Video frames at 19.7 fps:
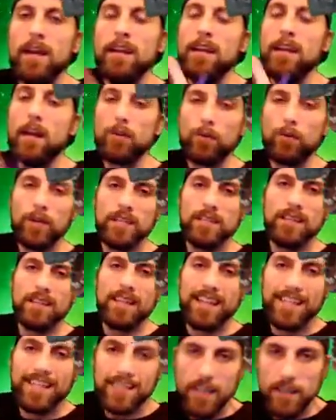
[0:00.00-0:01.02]
Now, the reason
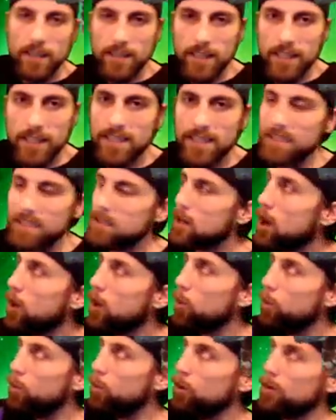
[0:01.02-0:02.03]
that it does this is our
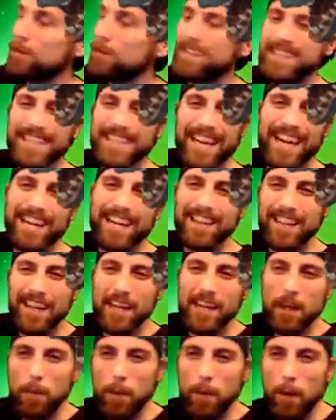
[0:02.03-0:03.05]
world is kind of
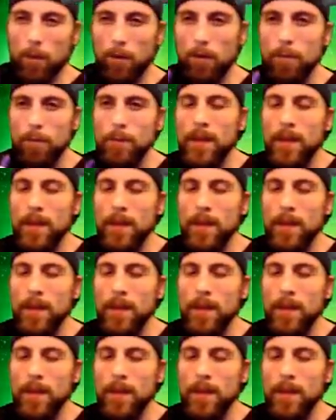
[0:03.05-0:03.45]
like a bubble.